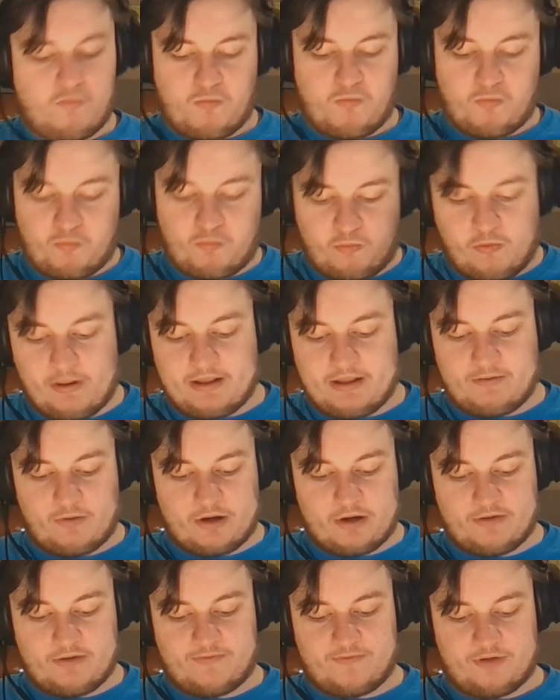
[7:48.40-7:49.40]
Really
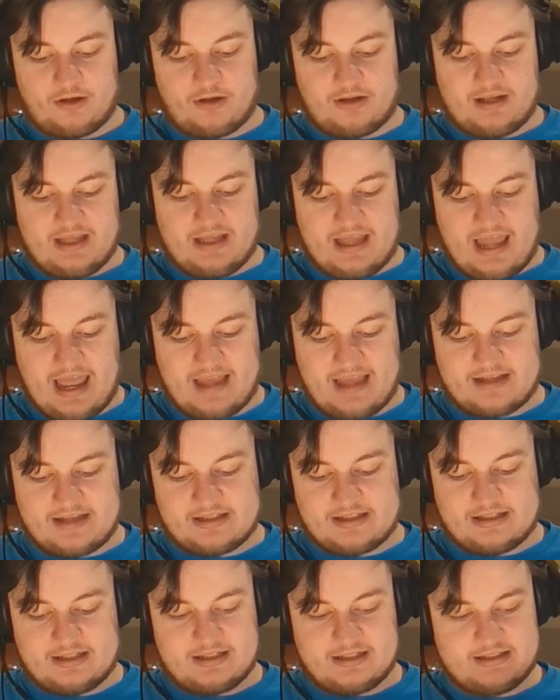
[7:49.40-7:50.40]
wonderful.
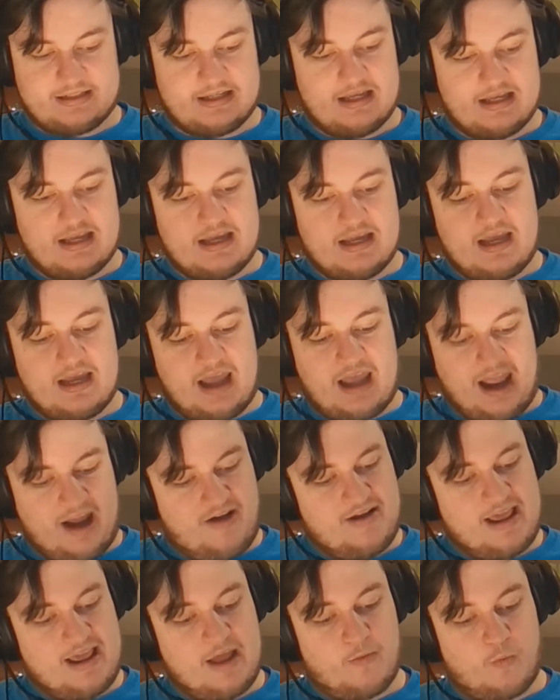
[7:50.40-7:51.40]
Excellent. I
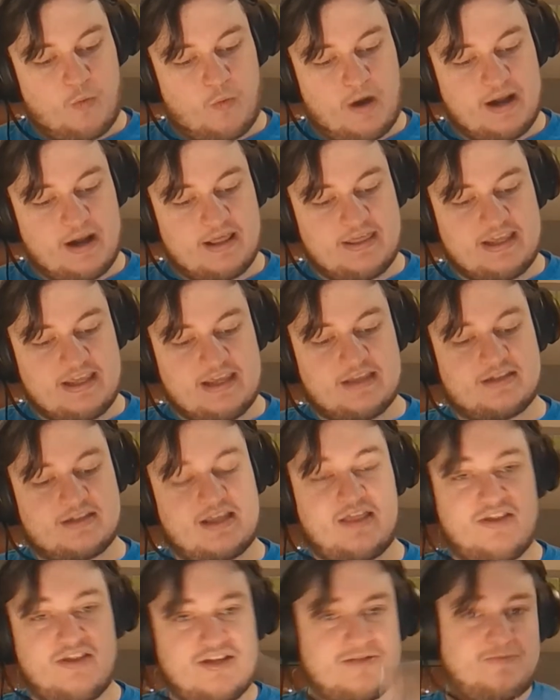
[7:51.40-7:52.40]
only had 1 of these,
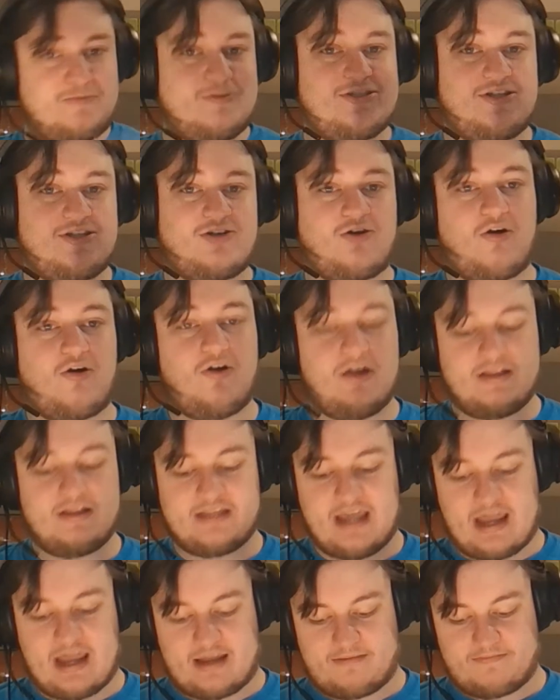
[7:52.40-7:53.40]
and this was the card
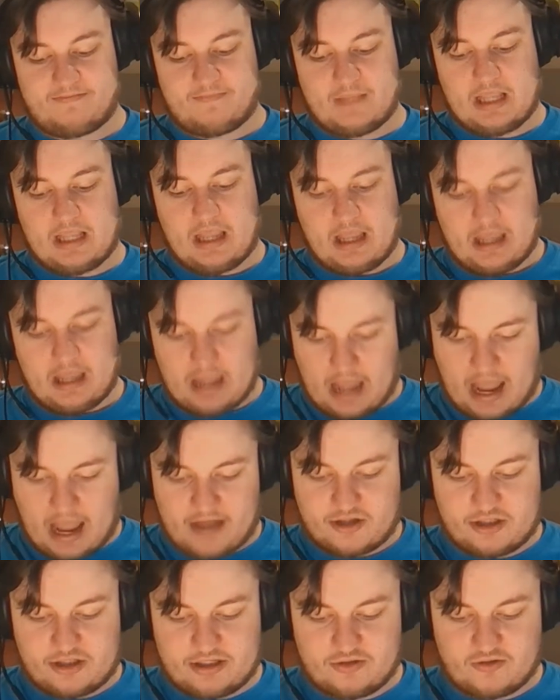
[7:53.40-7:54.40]
that
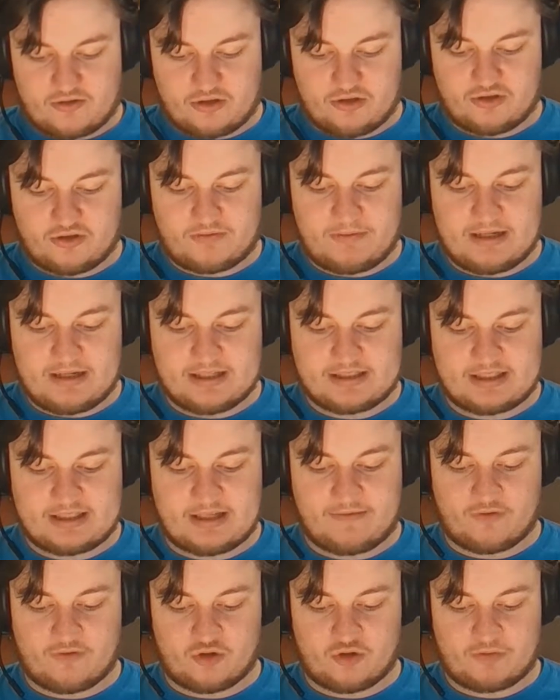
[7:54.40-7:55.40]
actually introduced me to
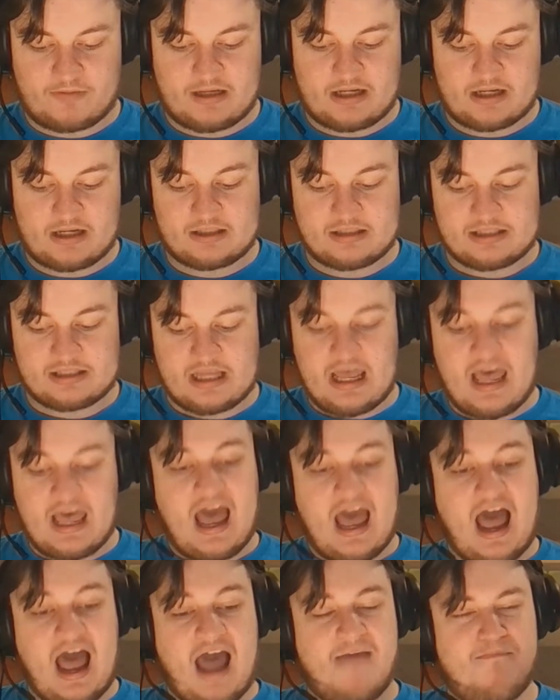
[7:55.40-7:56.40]
Slivers because
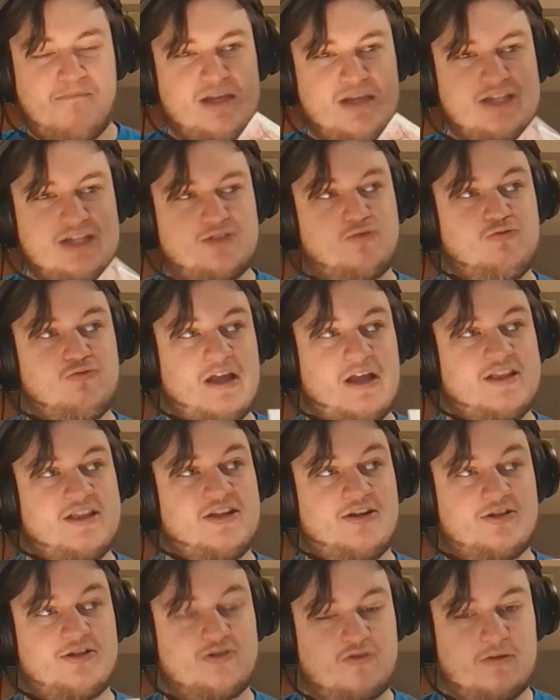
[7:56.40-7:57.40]
I misread the
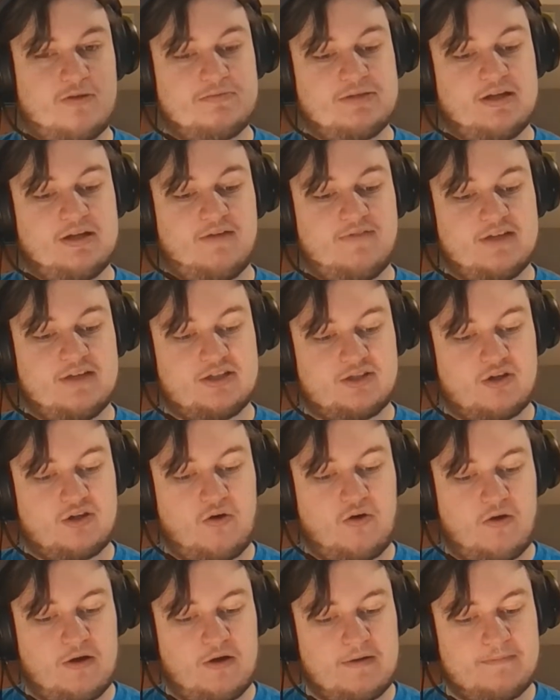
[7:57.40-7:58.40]
description of this
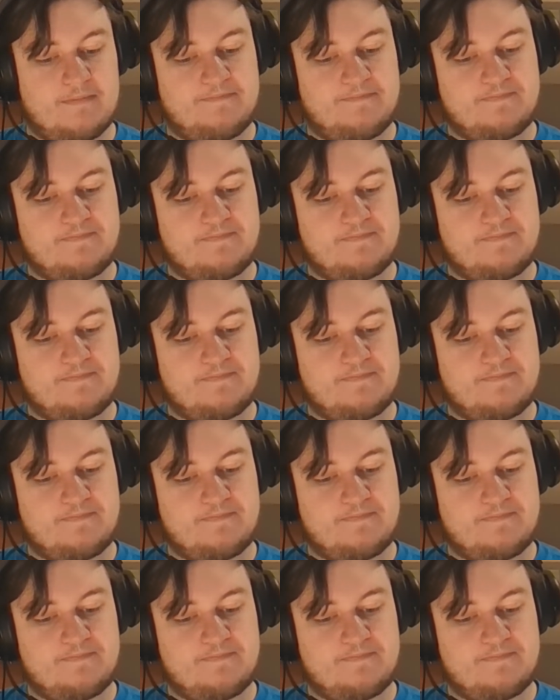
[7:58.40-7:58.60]
card.